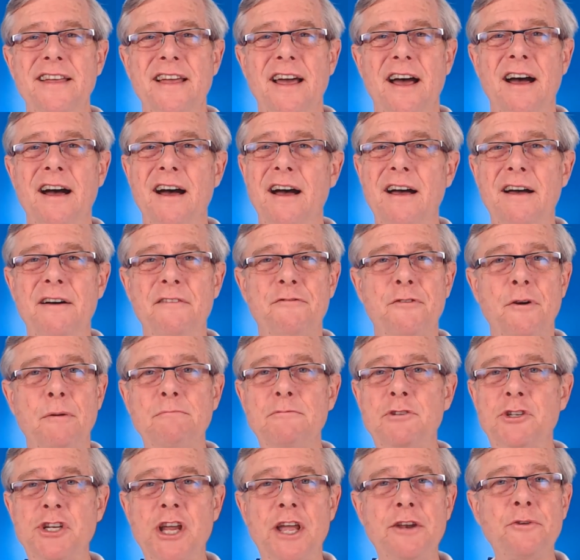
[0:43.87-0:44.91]

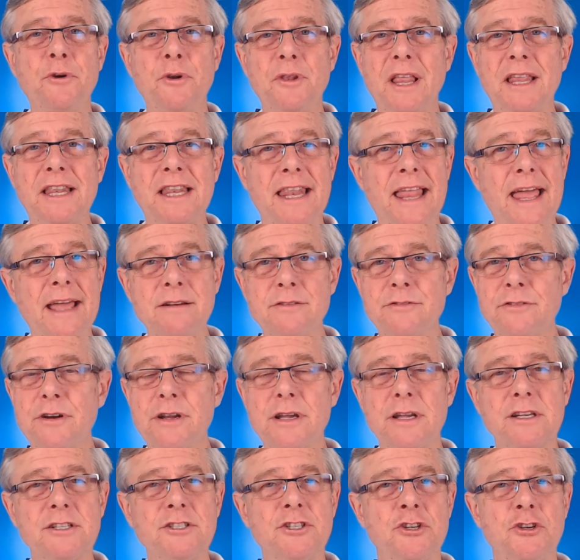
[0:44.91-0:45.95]
from General
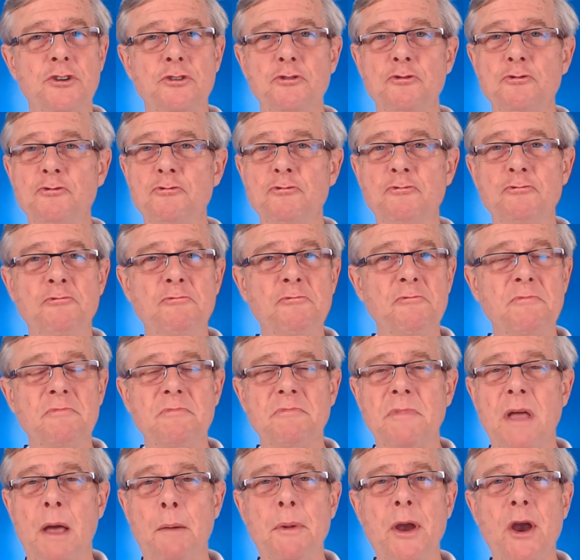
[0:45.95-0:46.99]
Electric to
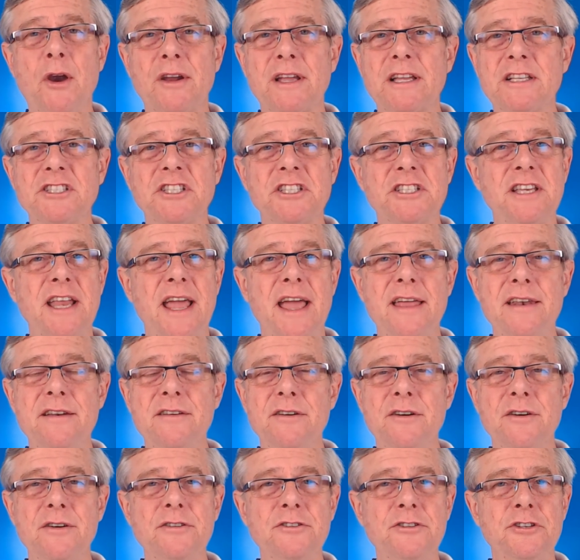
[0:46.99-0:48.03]
American
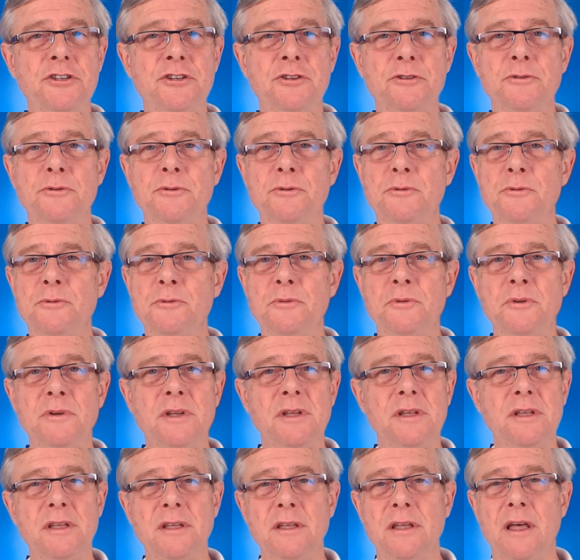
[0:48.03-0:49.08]
Standard to
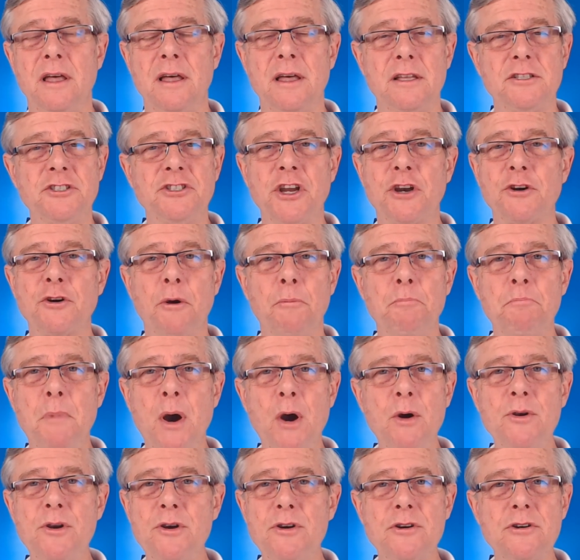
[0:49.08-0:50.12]
General
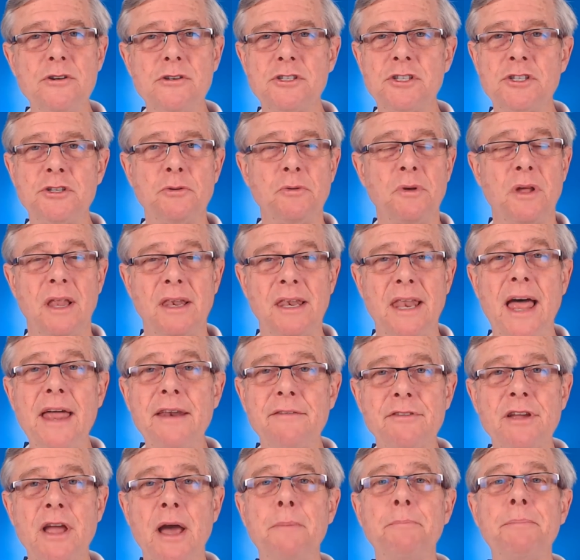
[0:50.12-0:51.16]
Motors. To a lot
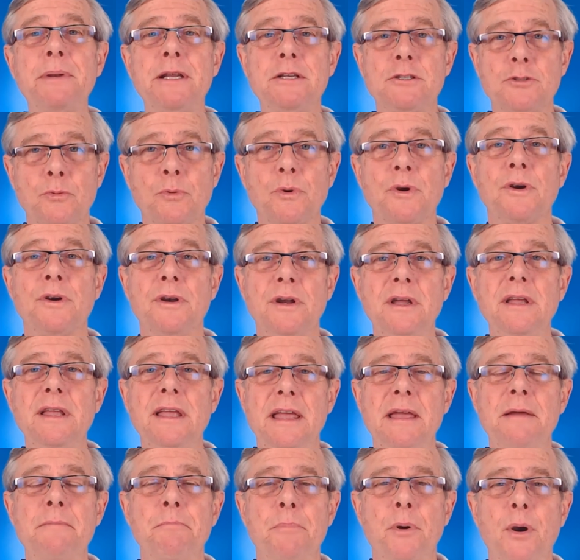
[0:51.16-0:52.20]
of companies were
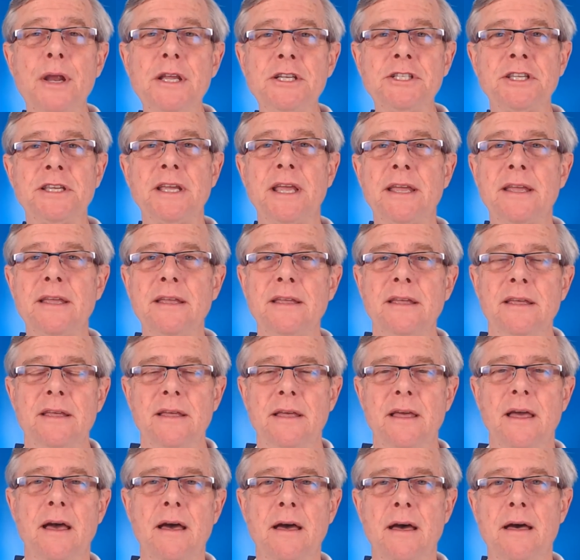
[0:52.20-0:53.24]
embracing
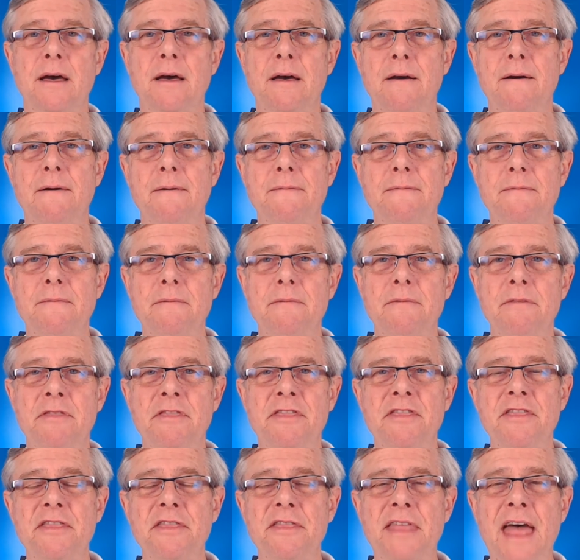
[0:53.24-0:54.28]

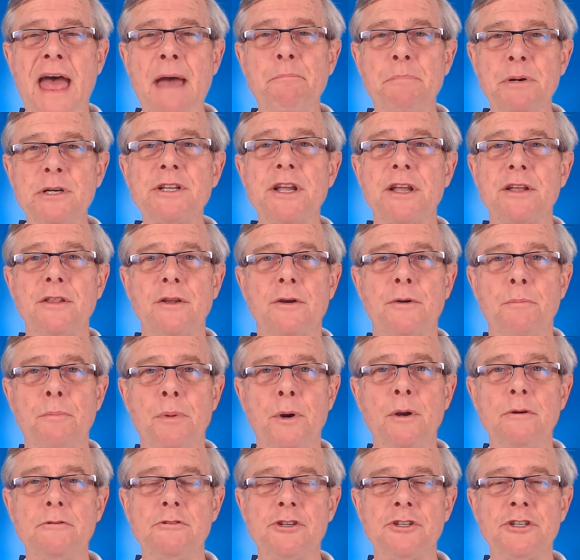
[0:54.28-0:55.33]
that particular
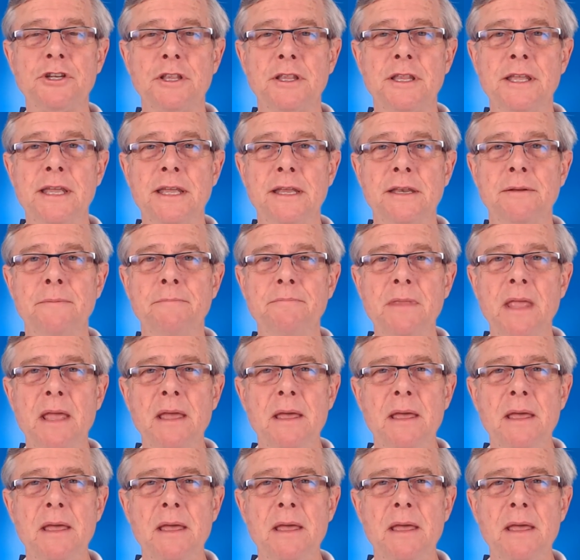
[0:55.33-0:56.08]
approach to lean